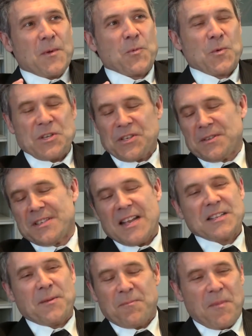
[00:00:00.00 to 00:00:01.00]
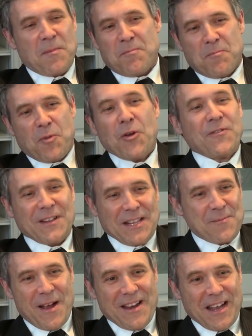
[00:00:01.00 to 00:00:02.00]
Which sets up
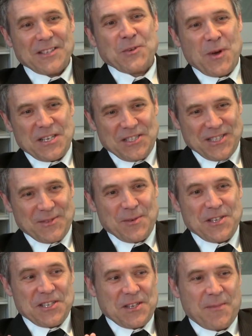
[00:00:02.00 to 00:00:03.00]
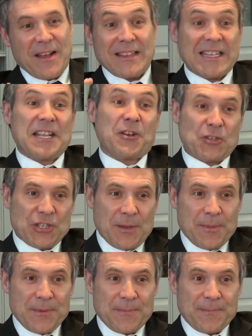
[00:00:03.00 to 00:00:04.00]
perfectly my next question, which is about leadership.